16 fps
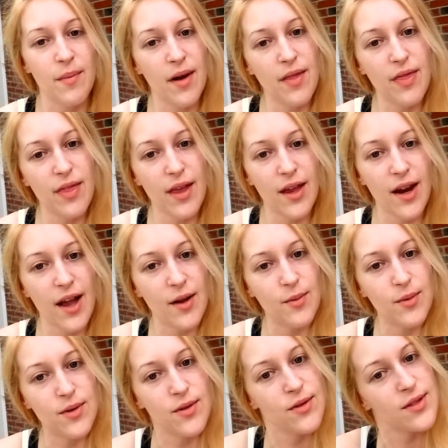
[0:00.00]
month, and I
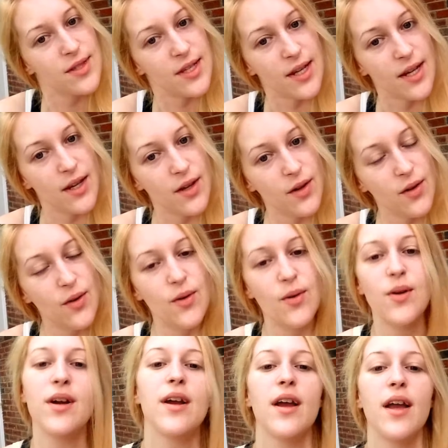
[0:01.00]
will see
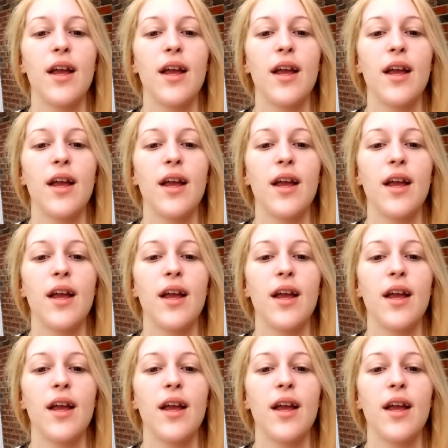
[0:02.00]
you